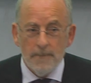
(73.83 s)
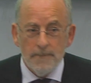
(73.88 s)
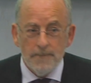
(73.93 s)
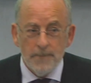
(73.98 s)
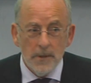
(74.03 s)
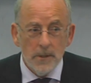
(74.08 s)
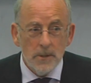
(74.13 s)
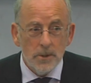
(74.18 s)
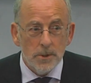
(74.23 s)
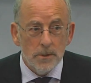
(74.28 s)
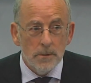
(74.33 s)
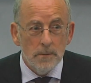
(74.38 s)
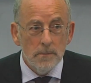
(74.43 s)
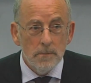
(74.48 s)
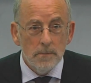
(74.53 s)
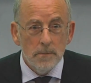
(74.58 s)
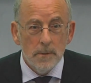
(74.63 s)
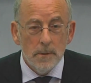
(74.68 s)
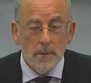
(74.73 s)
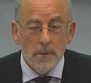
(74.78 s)
a function,
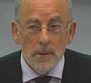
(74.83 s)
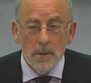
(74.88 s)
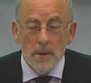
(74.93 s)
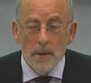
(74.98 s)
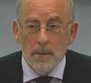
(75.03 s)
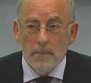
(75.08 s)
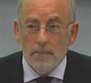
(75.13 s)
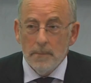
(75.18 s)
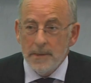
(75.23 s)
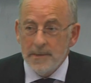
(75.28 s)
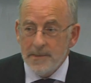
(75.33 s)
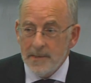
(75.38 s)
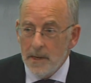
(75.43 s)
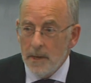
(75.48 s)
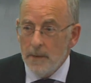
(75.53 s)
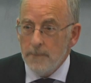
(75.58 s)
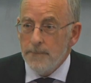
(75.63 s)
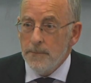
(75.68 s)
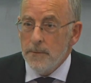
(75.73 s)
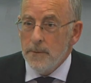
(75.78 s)

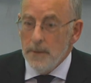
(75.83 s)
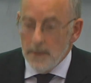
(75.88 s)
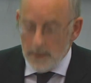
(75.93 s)
myself